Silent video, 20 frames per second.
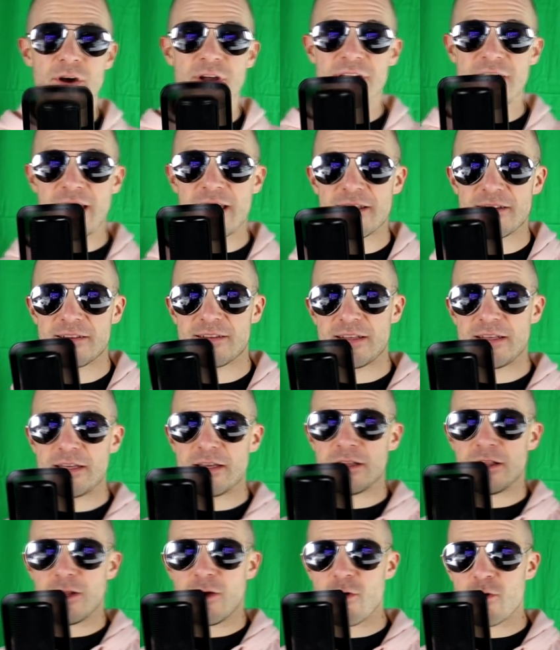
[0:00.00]
again, the
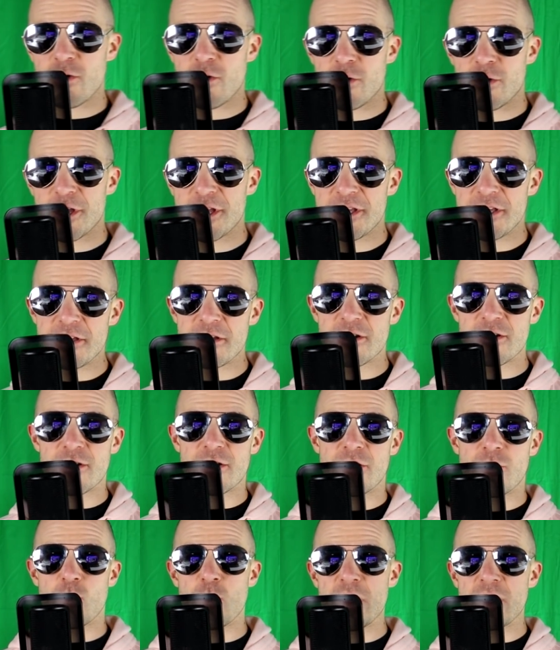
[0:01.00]
logo
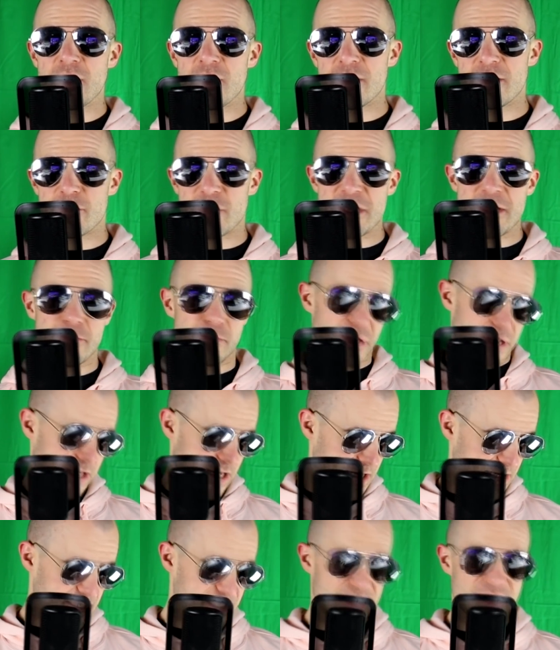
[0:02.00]
here will be
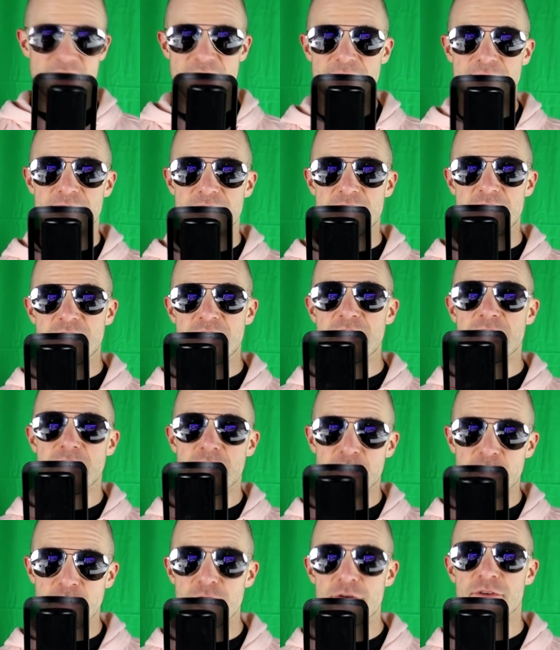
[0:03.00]
placed in the
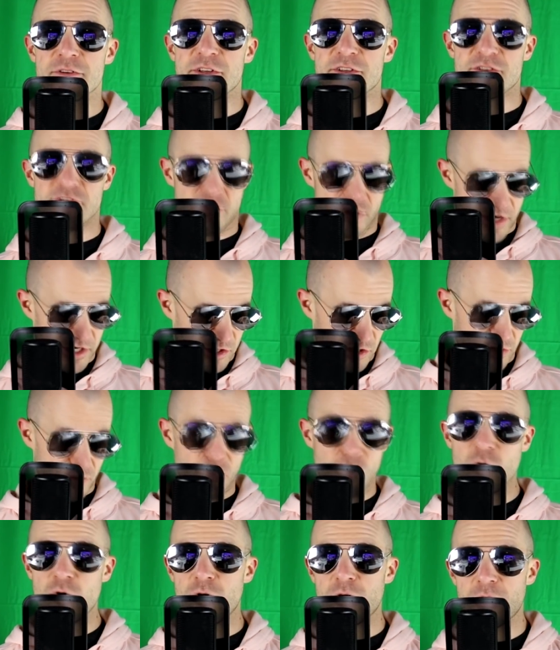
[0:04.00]
current iteration,
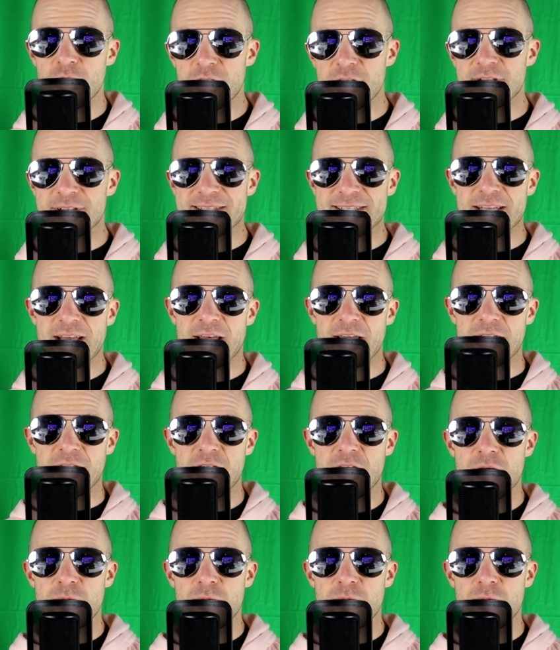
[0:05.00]
more inside,